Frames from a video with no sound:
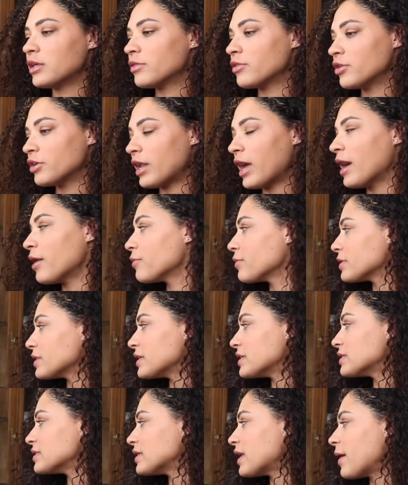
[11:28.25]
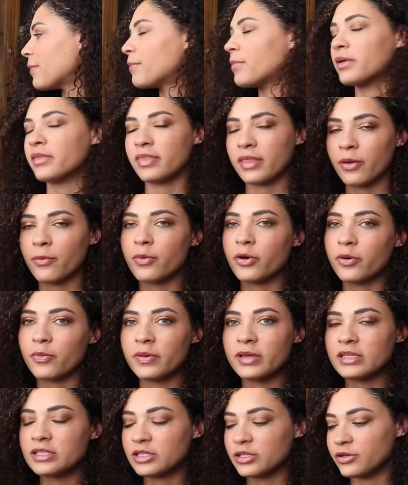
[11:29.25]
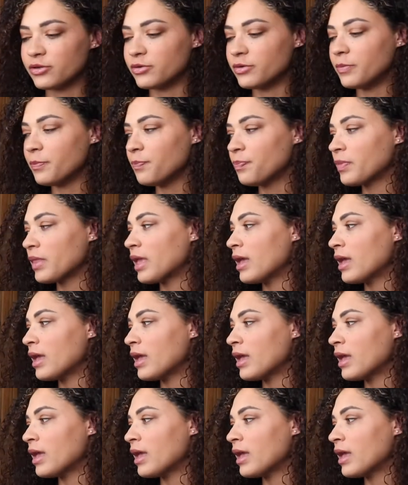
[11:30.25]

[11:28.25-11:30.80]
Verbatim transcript: They're not released yet, but they will be soon.